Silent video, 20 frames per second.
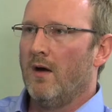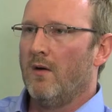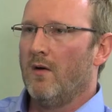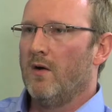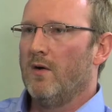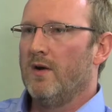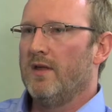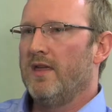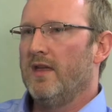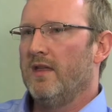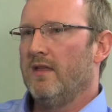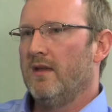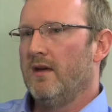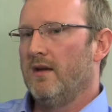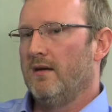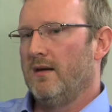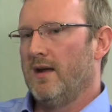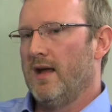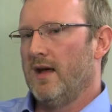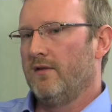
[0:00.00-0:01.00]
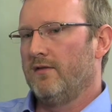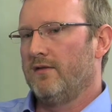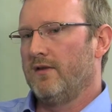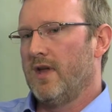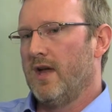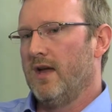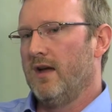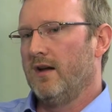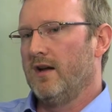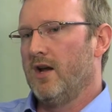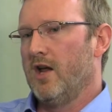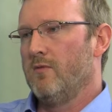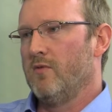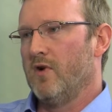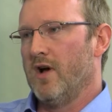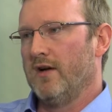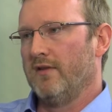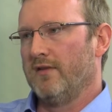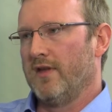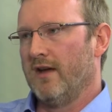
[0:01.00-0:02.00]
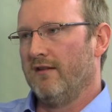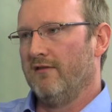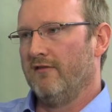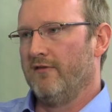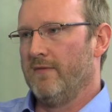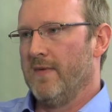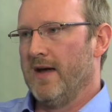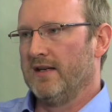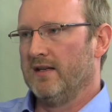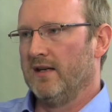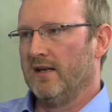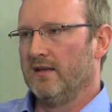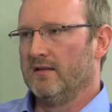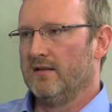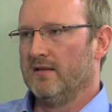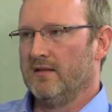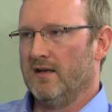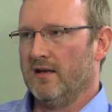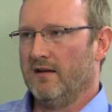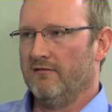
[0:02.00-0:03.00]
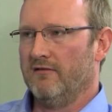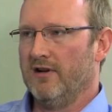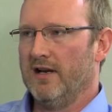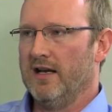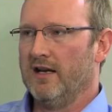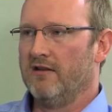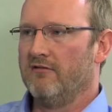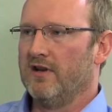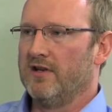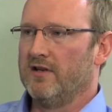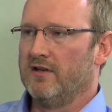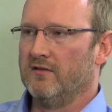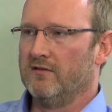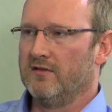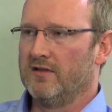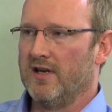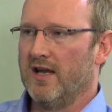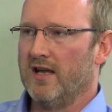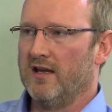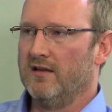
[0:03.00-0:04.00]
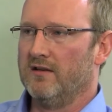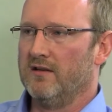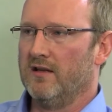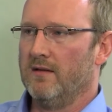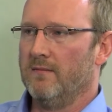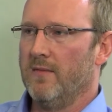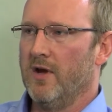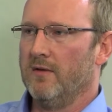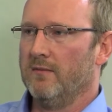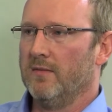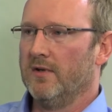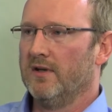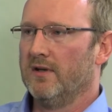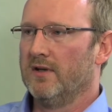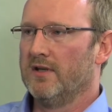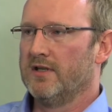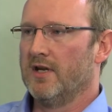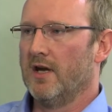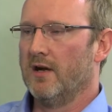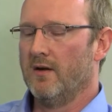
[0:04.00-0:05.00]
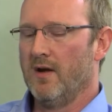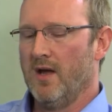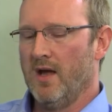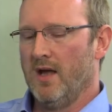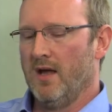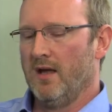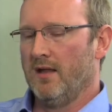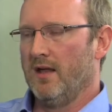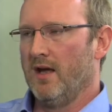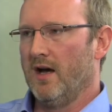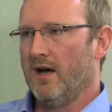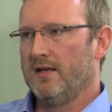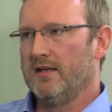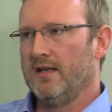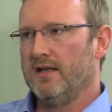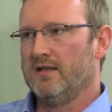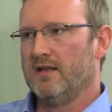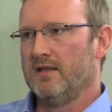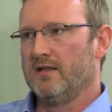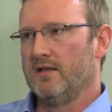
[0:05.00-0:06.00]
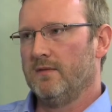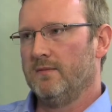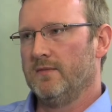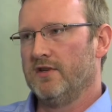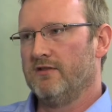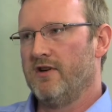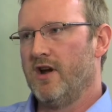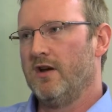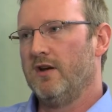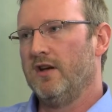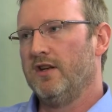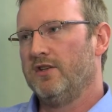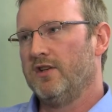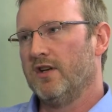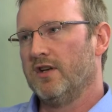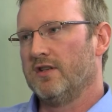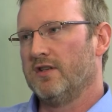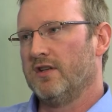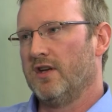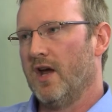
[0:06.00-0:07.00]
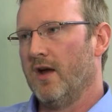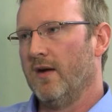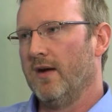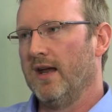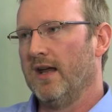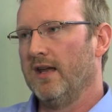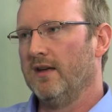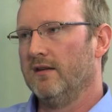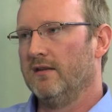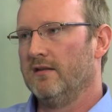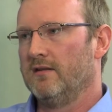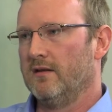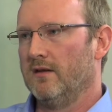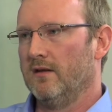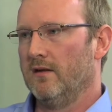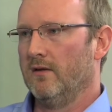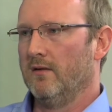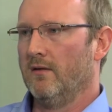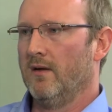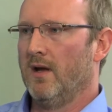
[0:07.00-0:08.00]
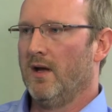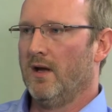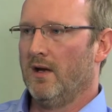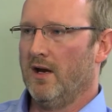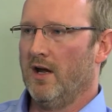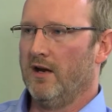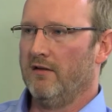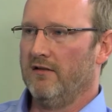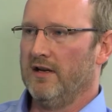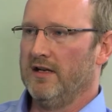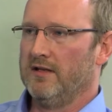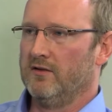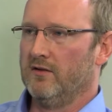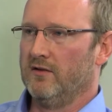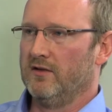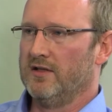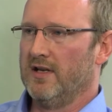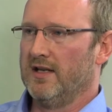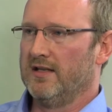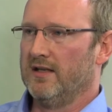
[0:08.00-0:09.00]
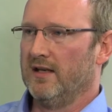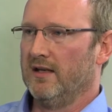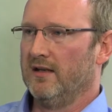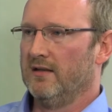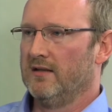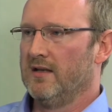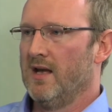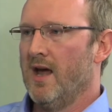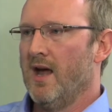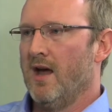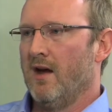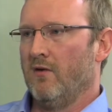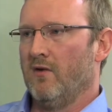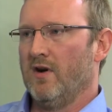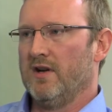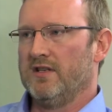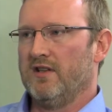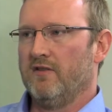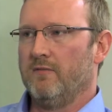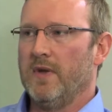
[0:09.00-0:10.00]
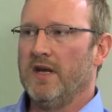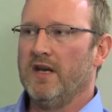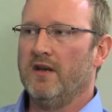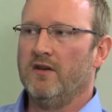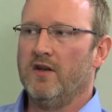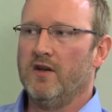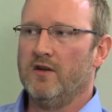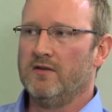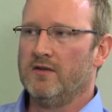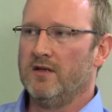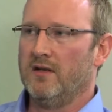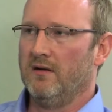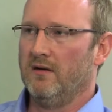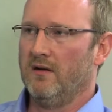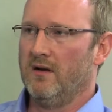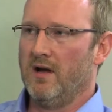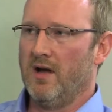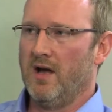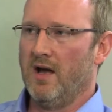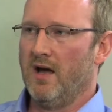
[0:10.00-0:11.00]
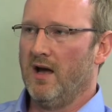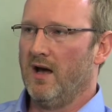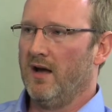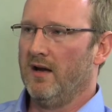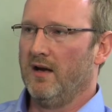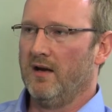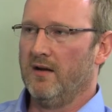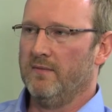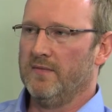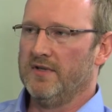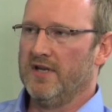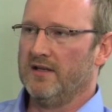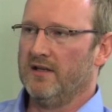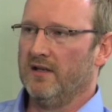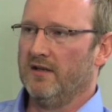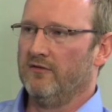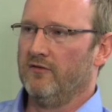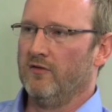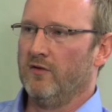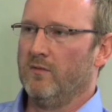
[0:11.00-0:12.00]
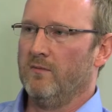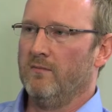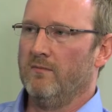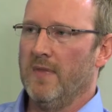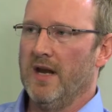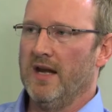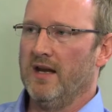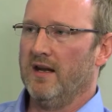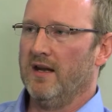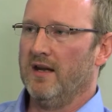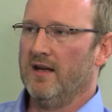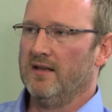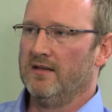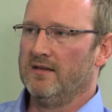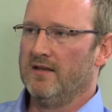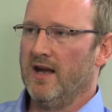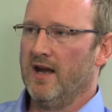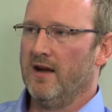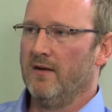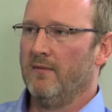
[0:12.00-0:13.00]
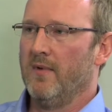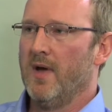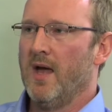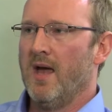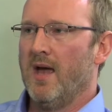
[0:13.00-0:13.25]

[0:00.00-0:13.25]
Well, we think that healthcare, global healthcare informatics is at a really critical stage at the moment. So the IT systems are only just going into low resource settings, whereas they've been in use in uh, high income settings for many years now. Mm.